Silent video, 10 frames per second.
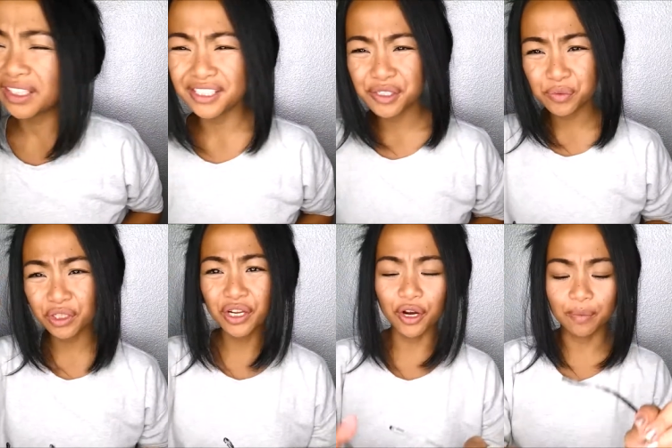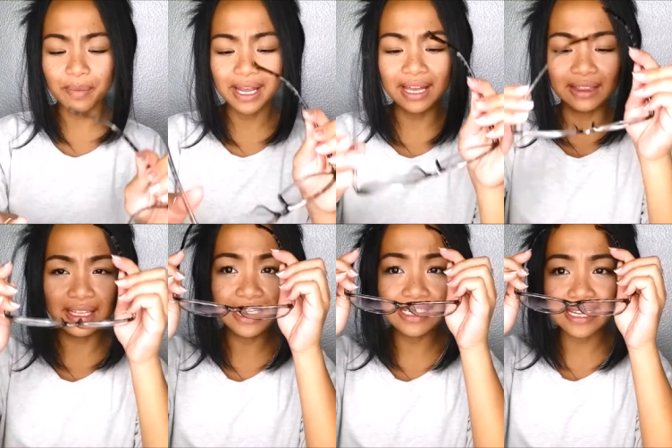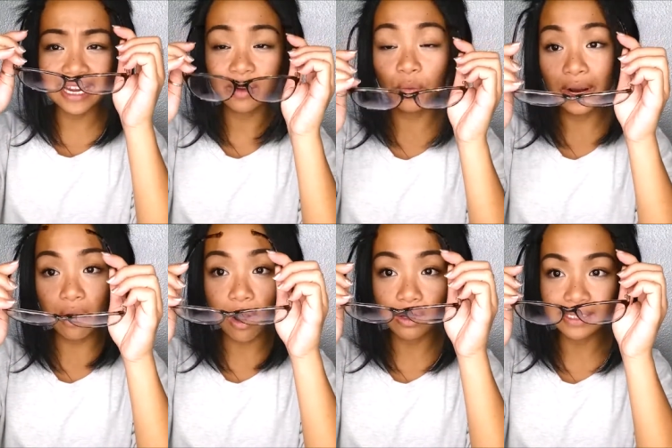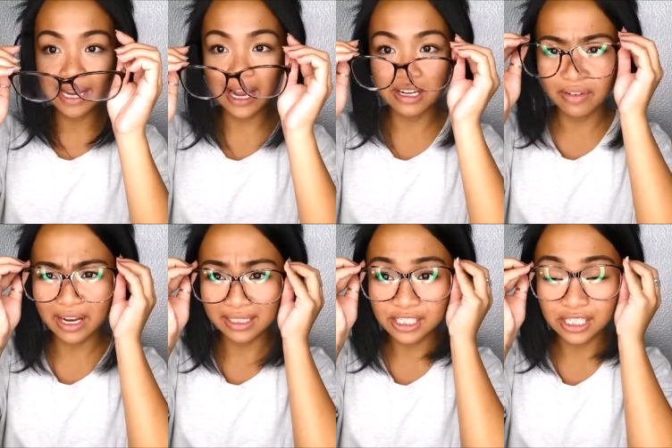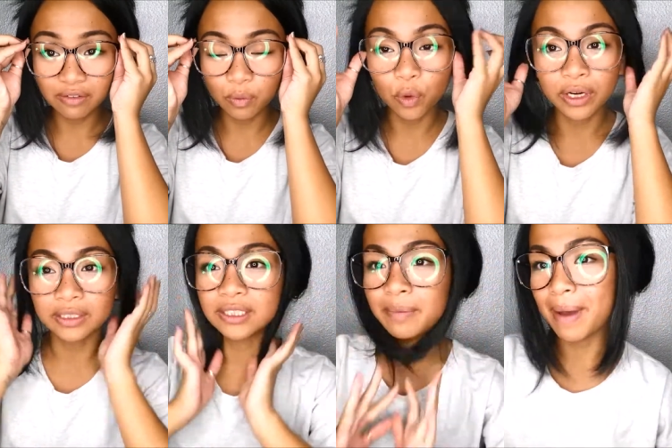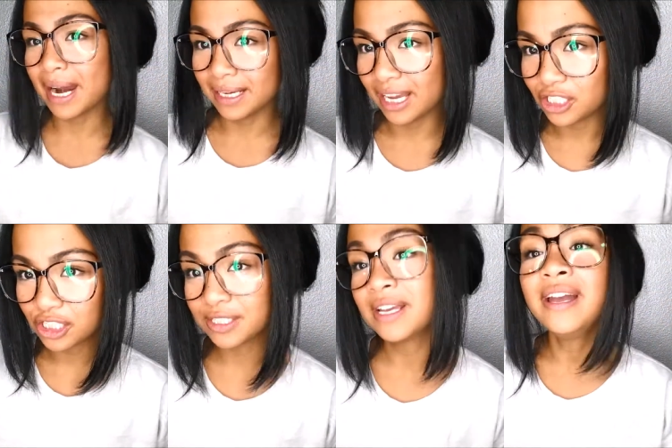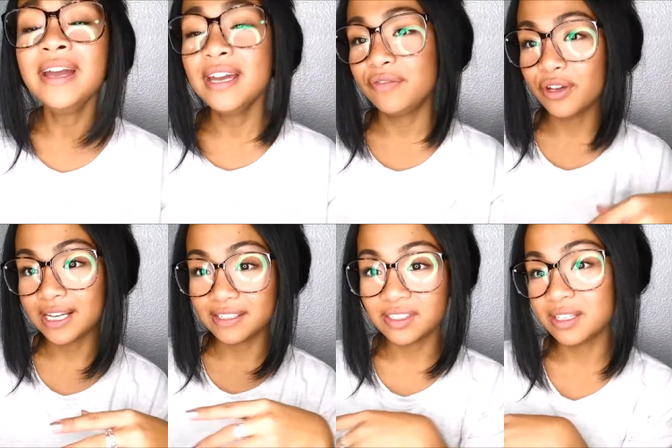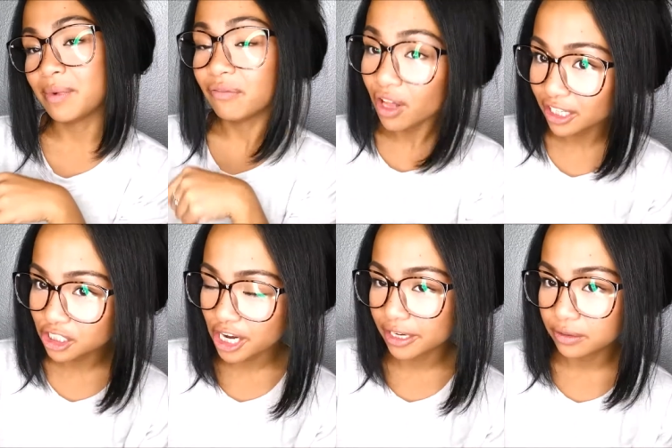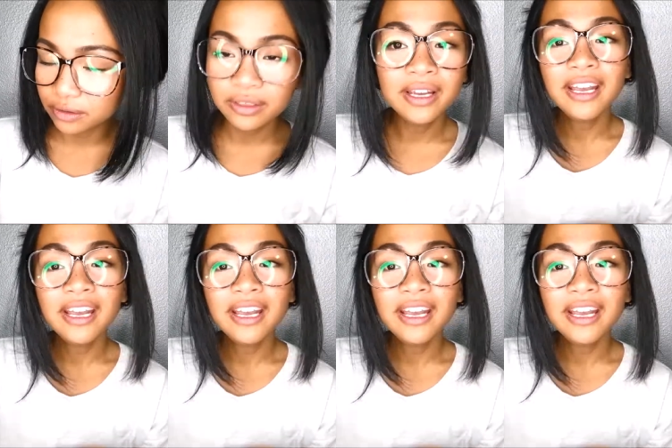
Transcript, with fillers: they just really hurt my head. This I can wear all day. I actually even wore it to the batting cages if you guys have seen my vlogging channel.